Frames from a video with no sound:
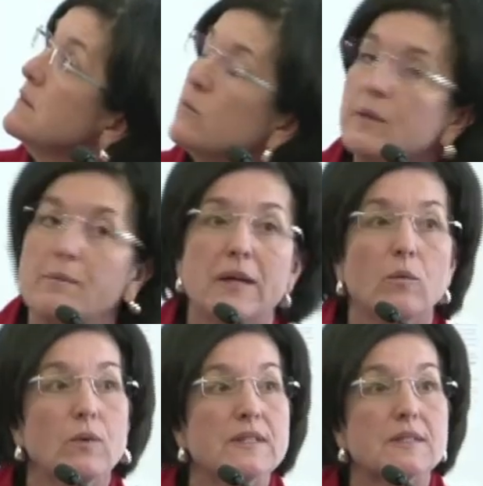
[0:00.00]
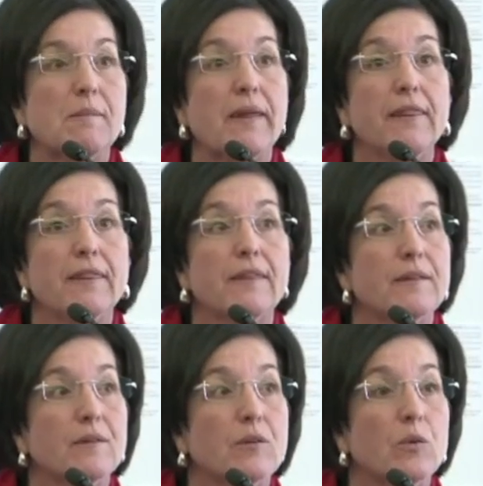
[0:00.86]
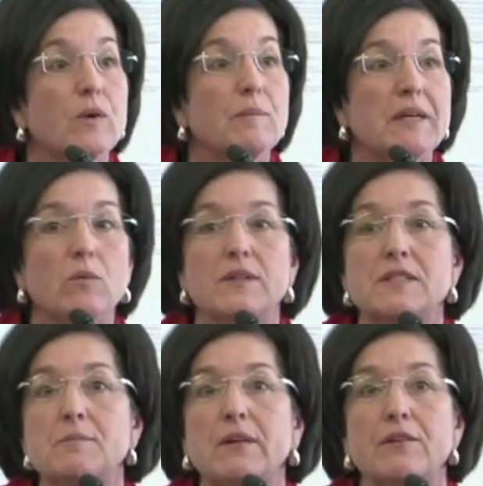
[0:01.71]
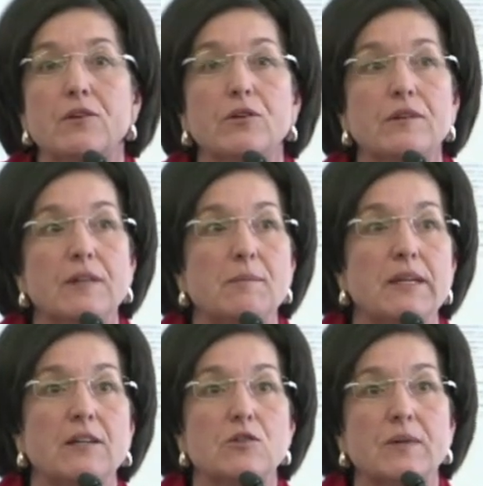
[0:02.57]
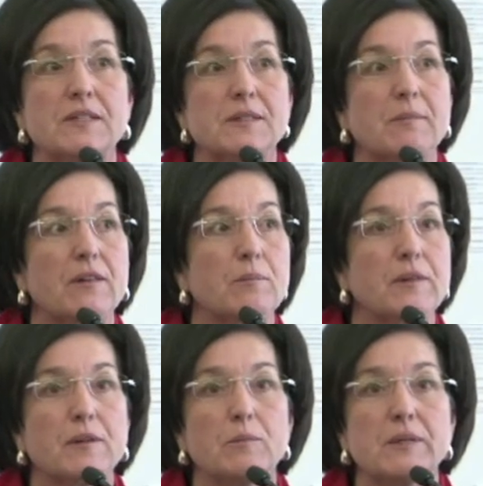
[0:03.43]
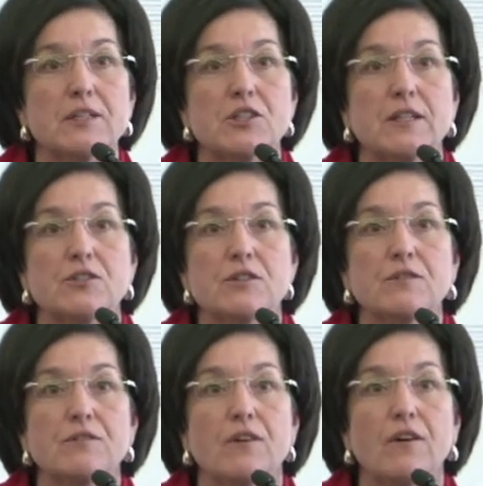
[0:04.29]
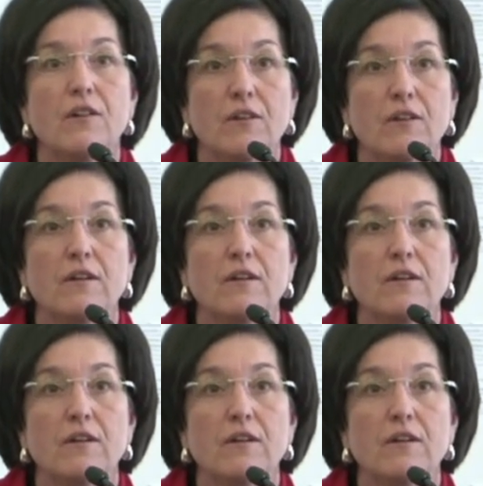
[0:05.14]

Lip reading: We meet once a month, or will meet once a month. They're currently meeting twice a month, but there'll be a change in the fall.